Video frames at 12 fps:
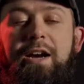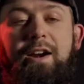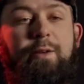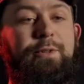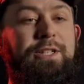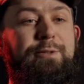
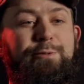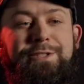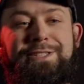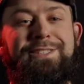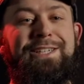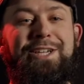out. I mean, it
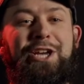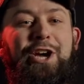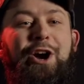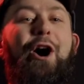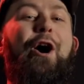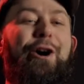was
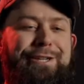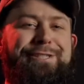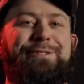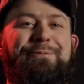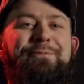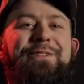
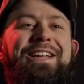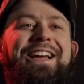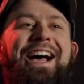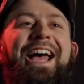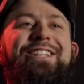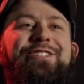awesome.
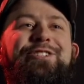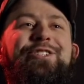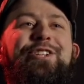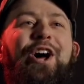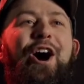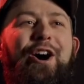I
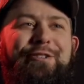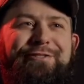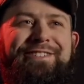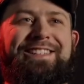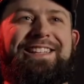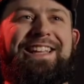
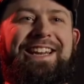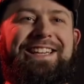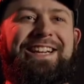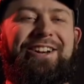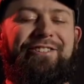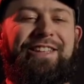loved
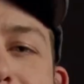getting to hear